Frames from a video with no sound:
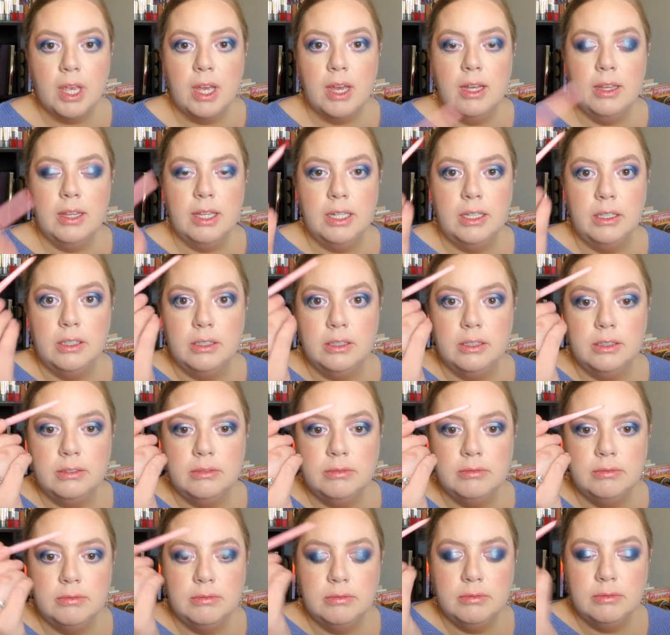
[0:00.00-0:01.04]
LA Girl
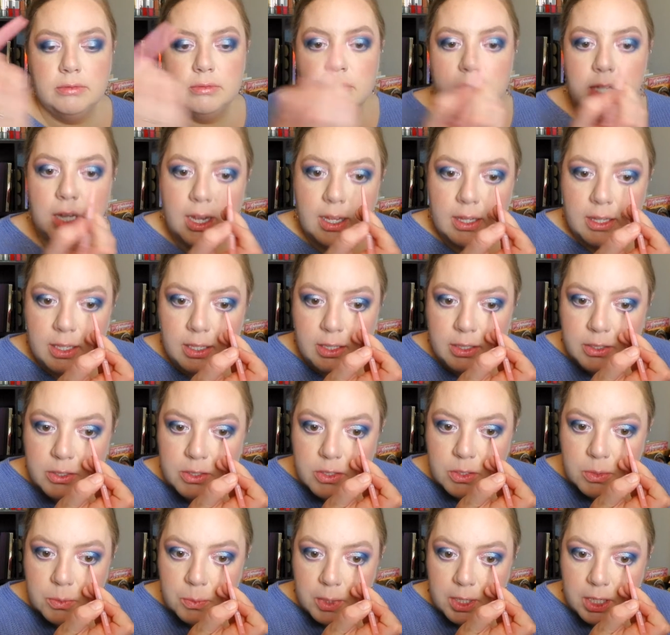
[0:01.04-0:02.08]
eyeliner
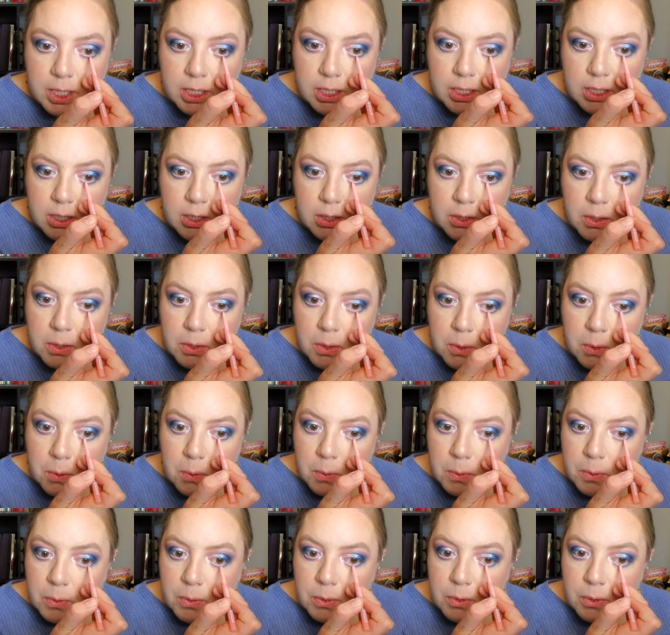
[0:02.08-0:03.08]
is the way to go.